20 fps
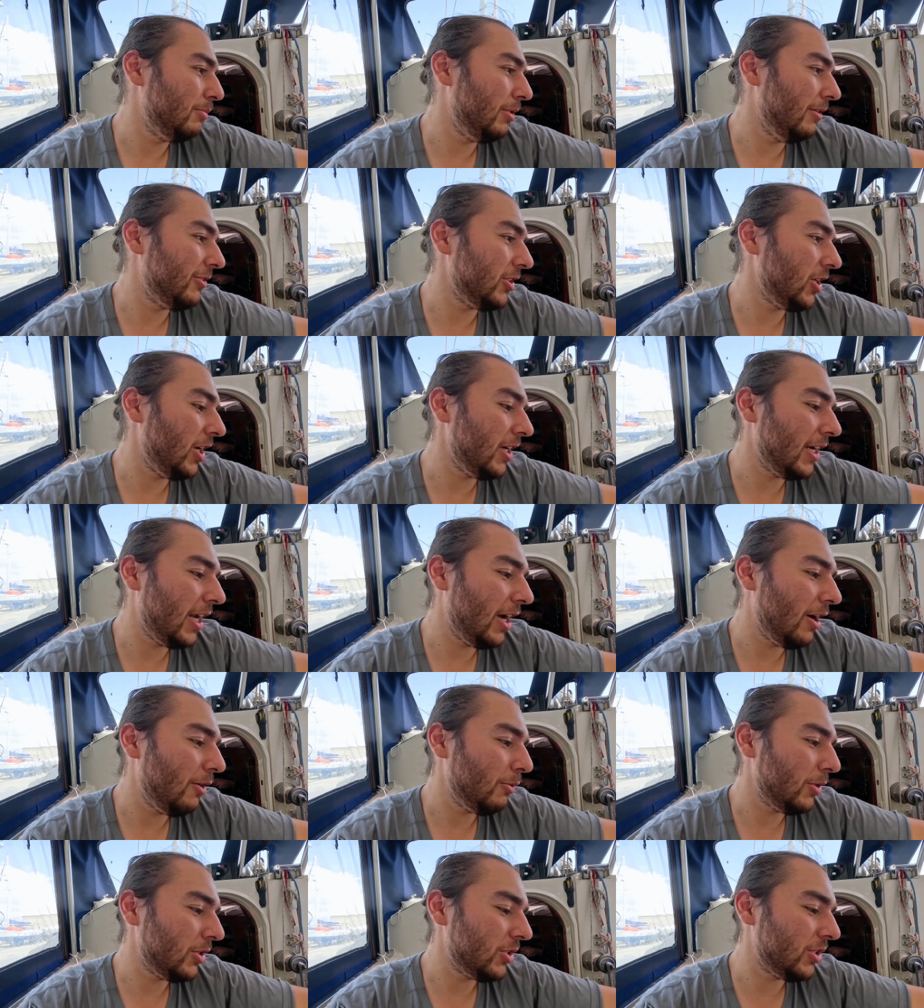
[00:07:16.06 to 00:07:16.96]
But for right
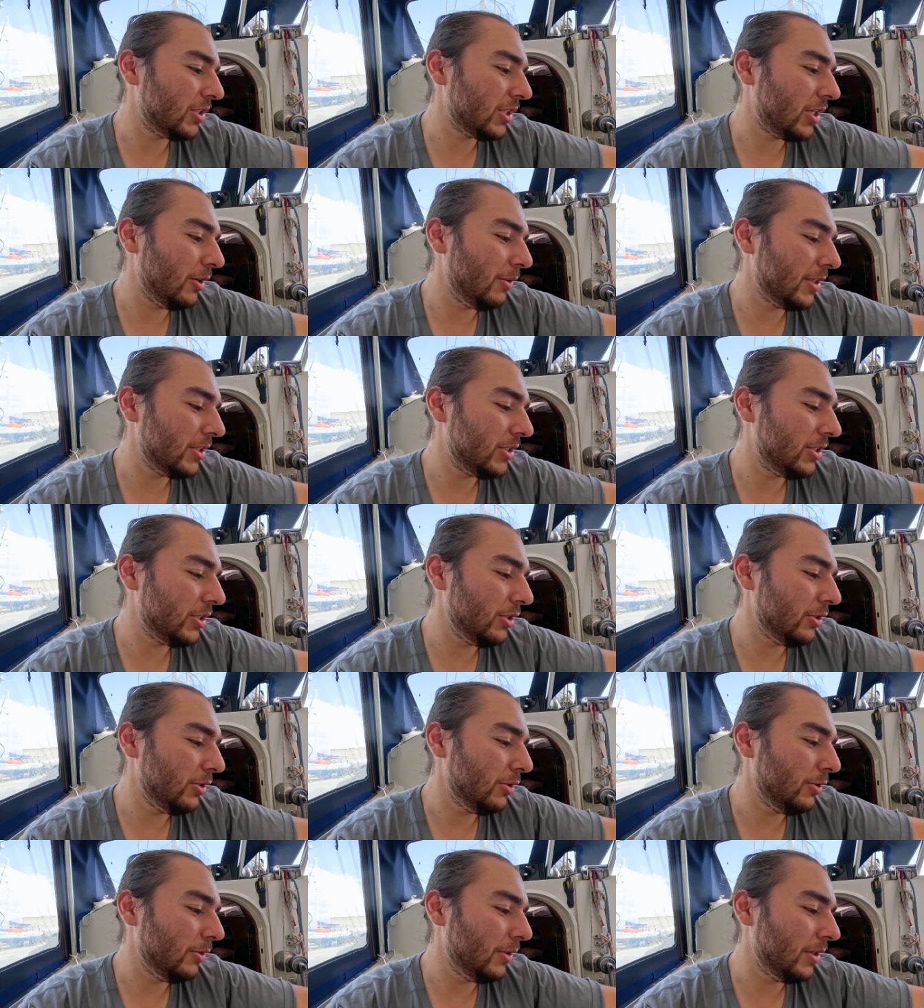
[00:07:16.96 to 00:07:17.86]
now, we're just going
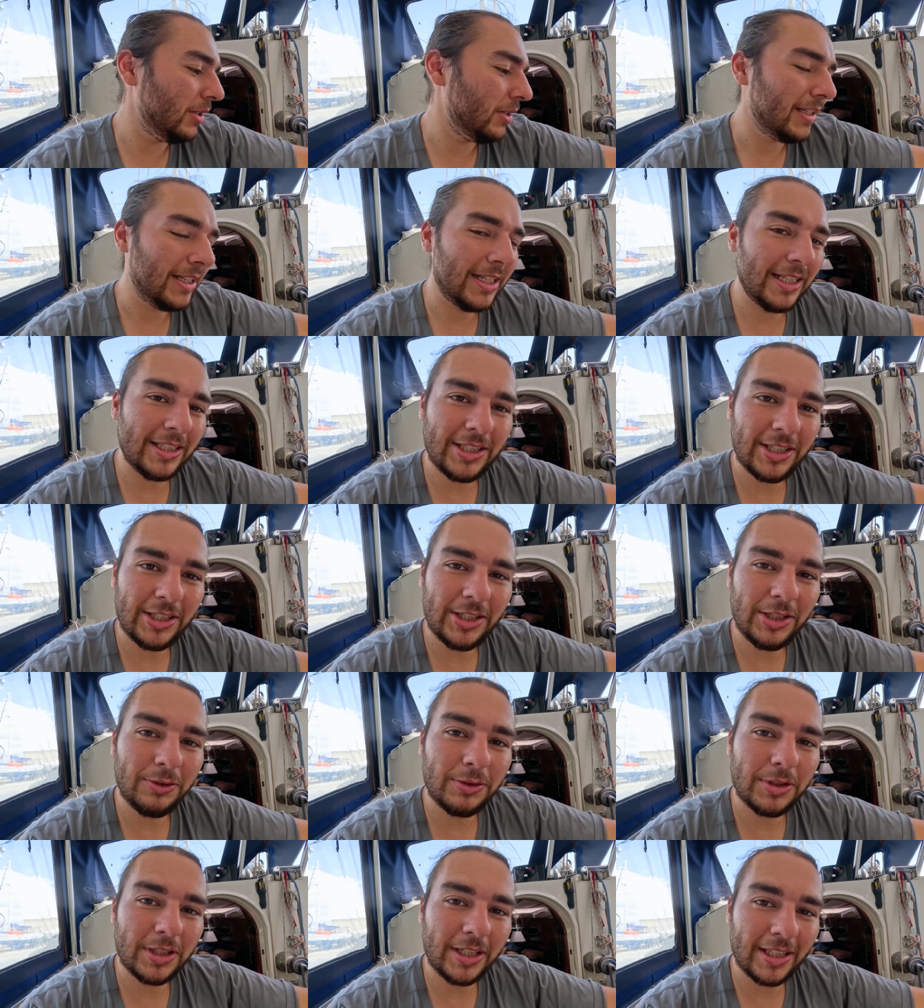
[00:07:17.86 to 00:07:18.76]
to
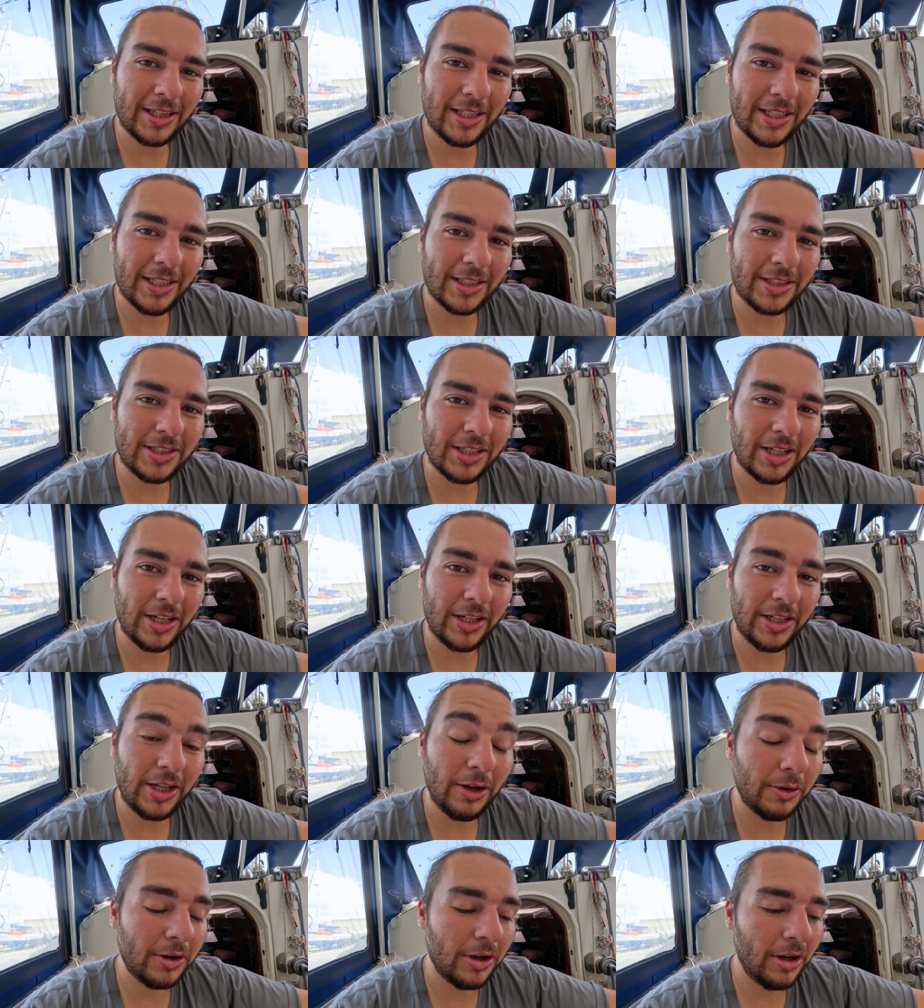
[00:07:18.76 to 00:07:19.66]
continue to get this uh,
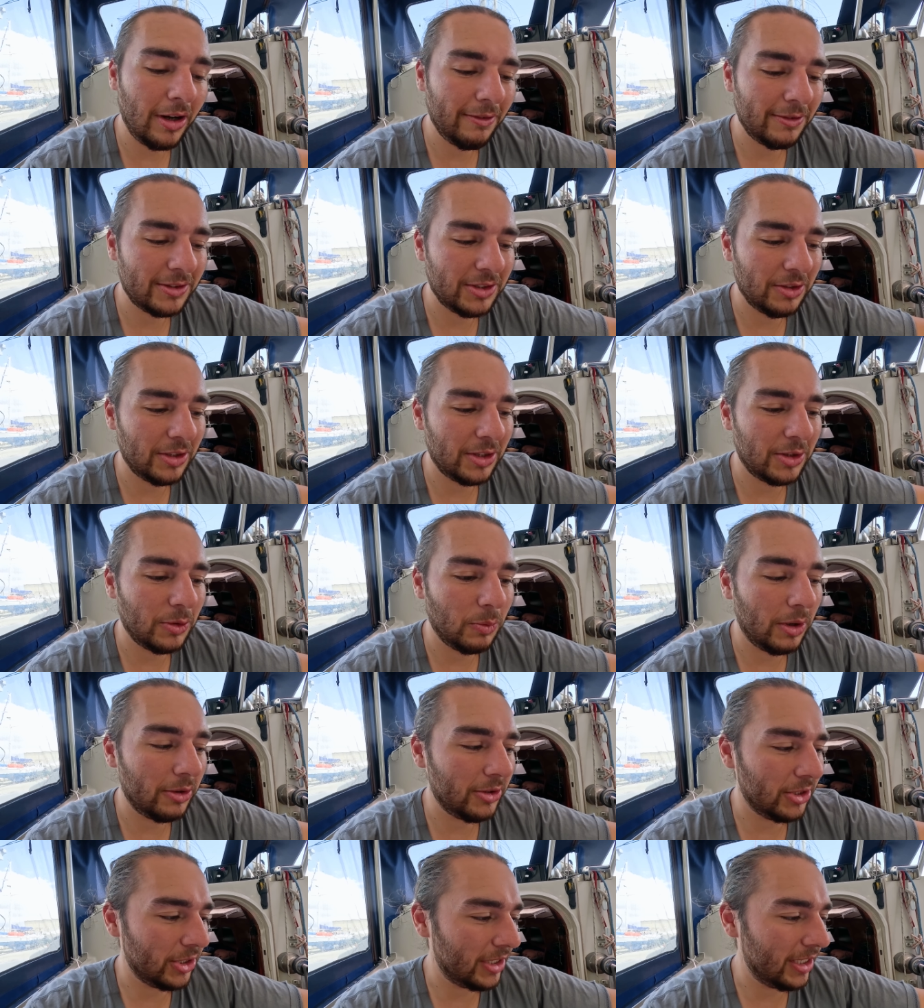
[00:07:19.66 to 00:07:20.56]
yoke off so that the
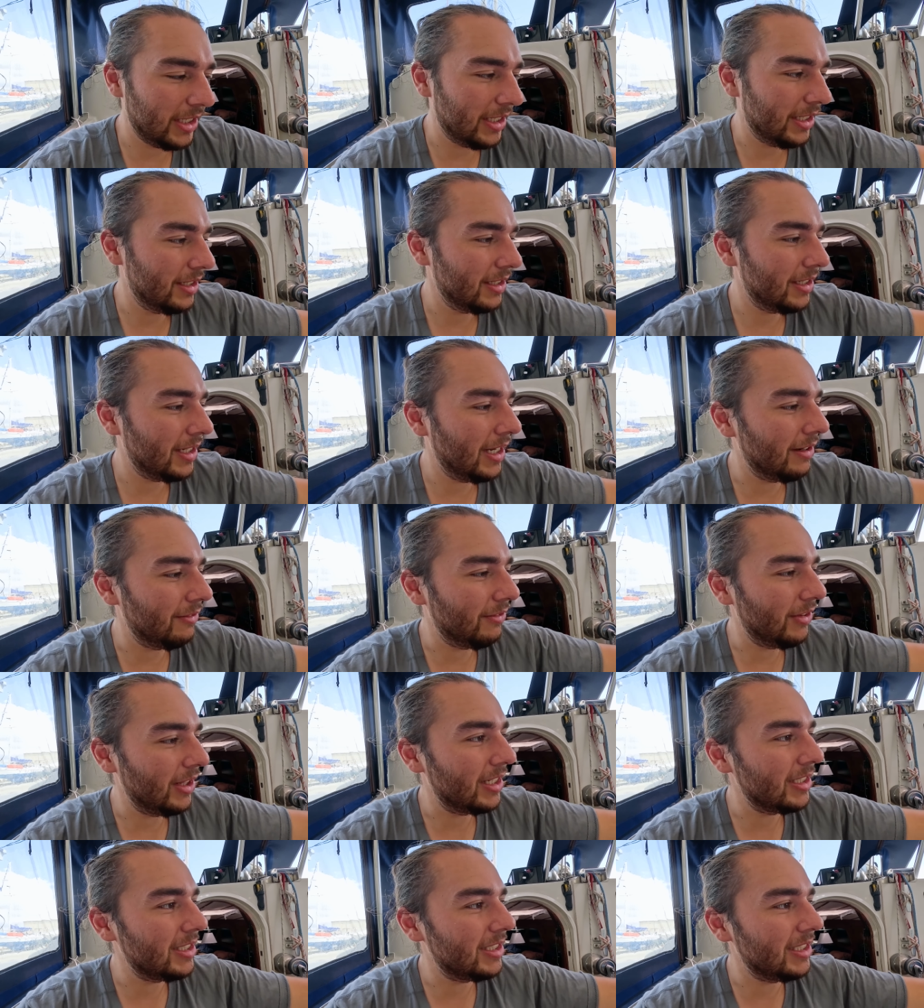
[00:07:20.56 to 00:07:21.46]
welder can kind of
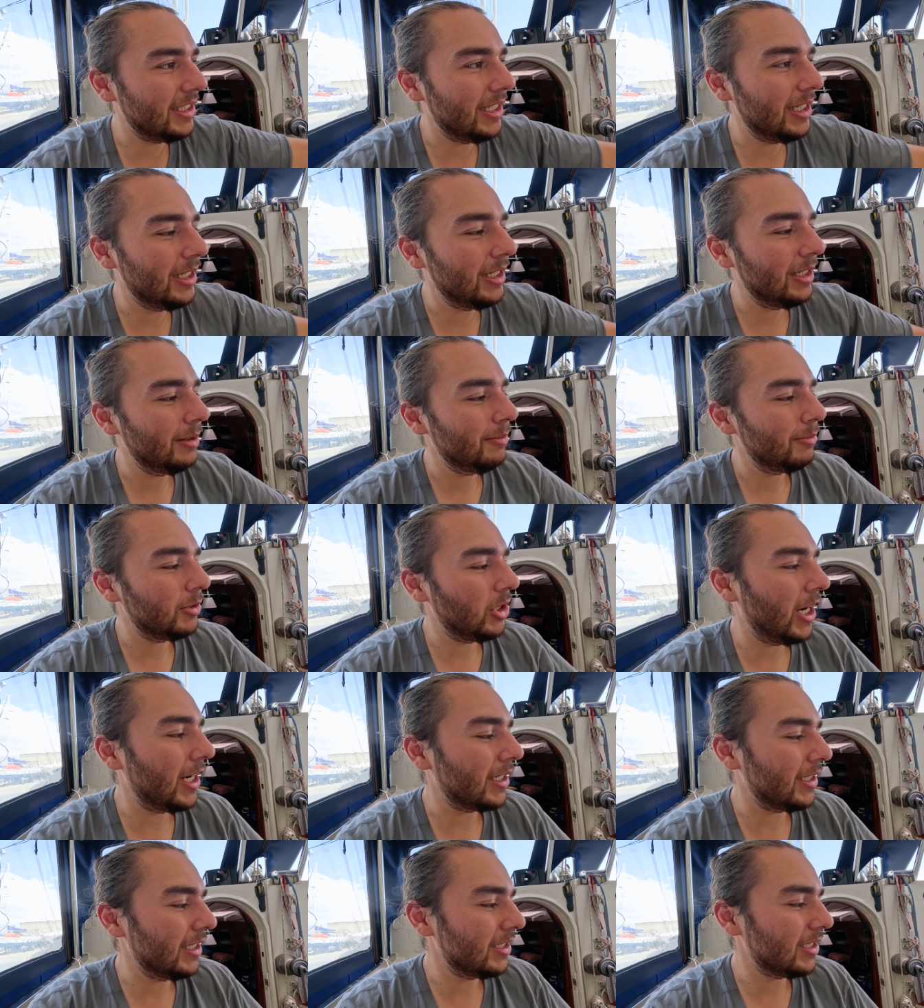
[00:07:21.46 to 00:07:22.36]
like see
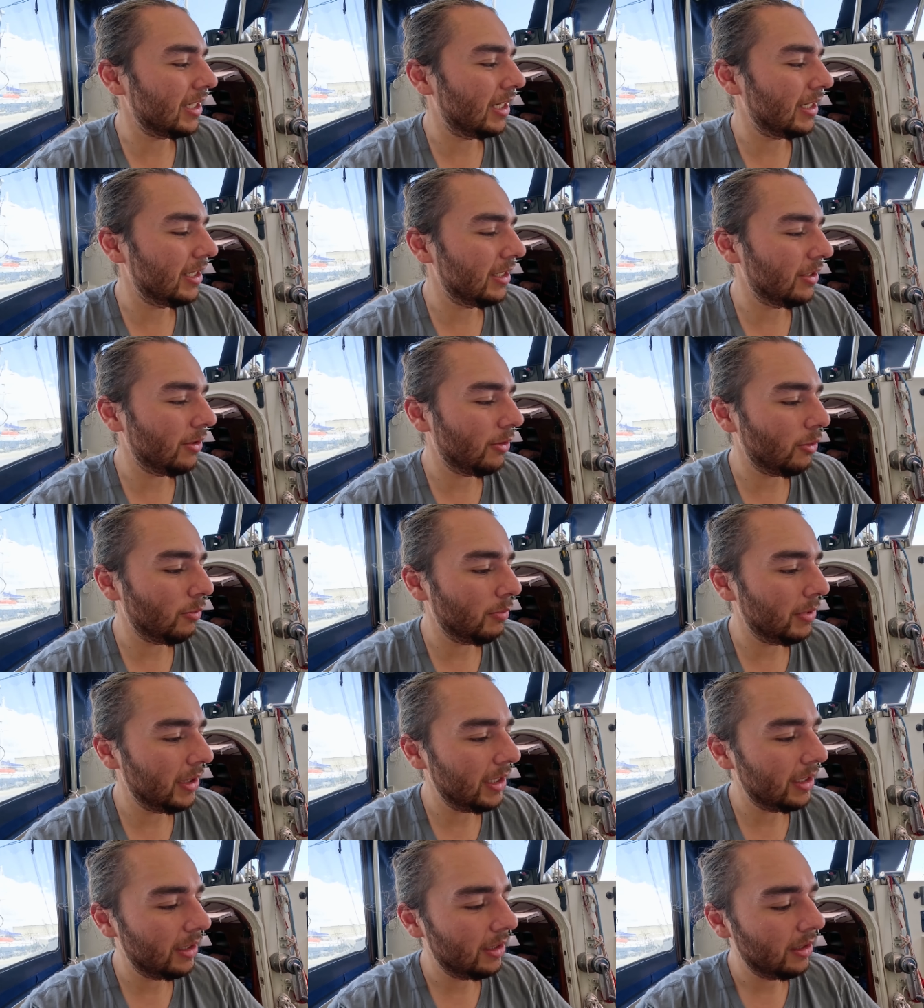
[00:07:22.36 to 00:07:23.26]
practice on it a little
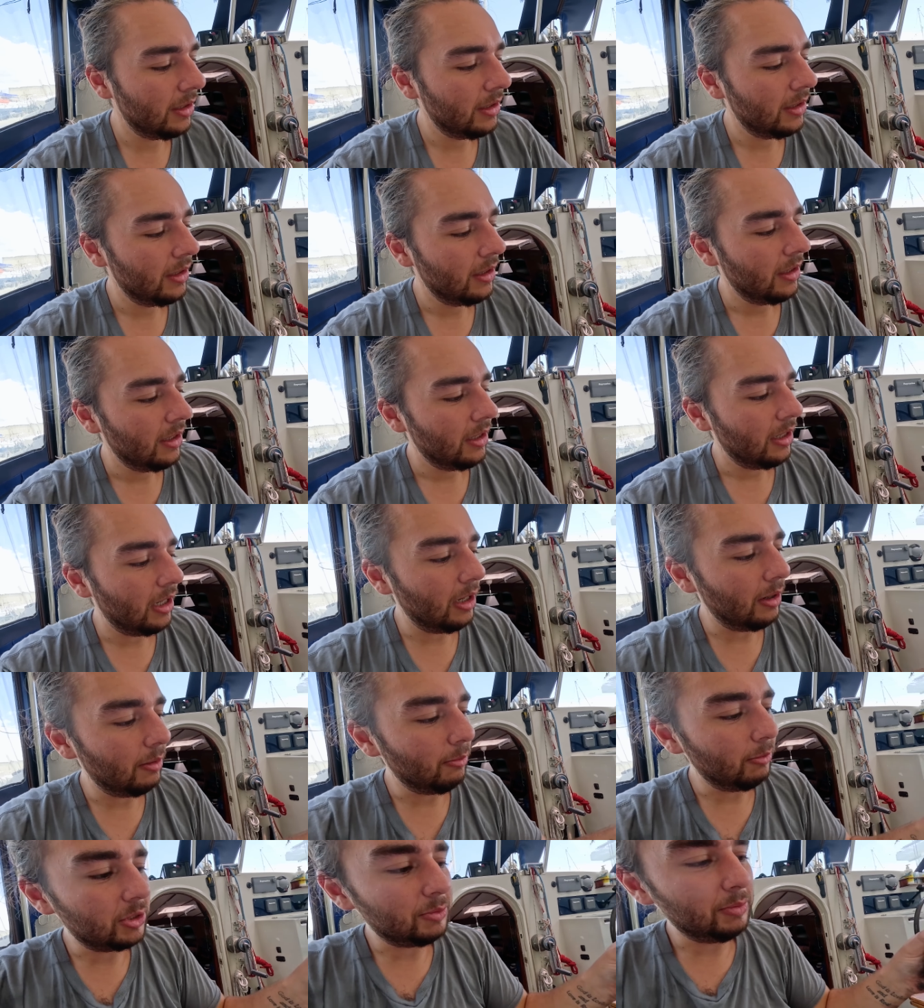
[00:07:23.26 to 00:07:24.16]
bit,
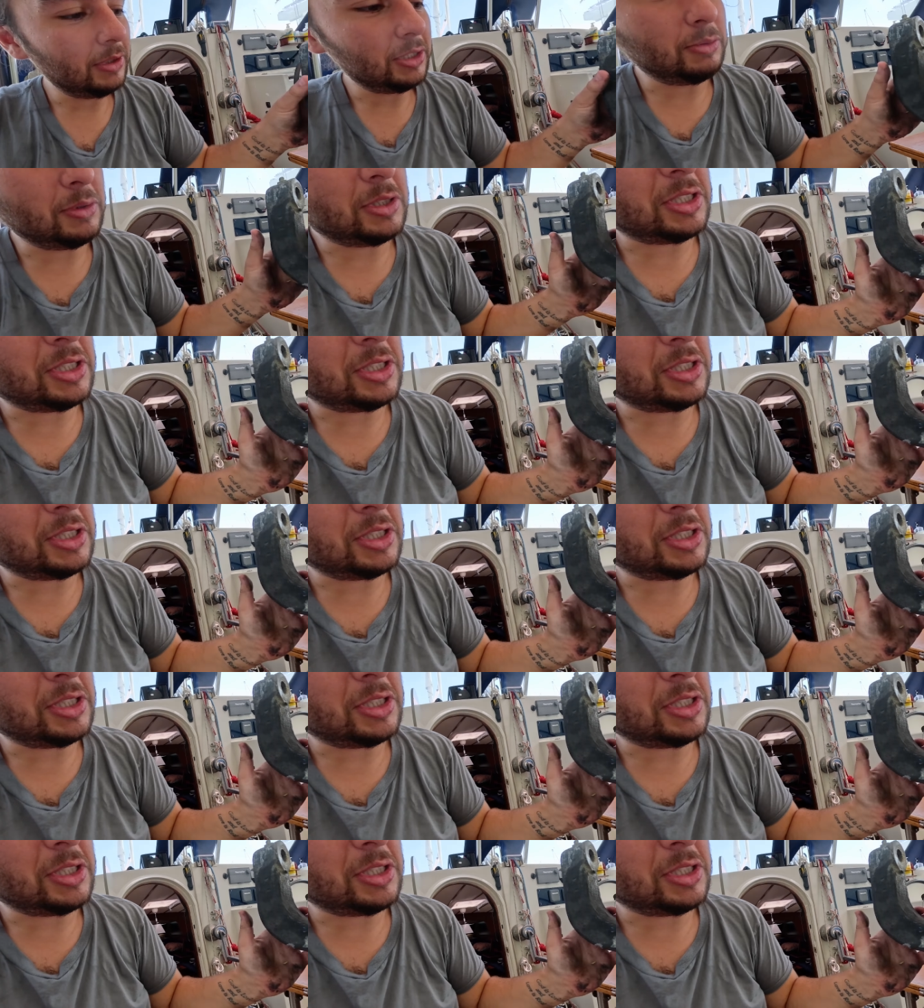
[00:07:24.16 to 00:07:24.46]
um, which means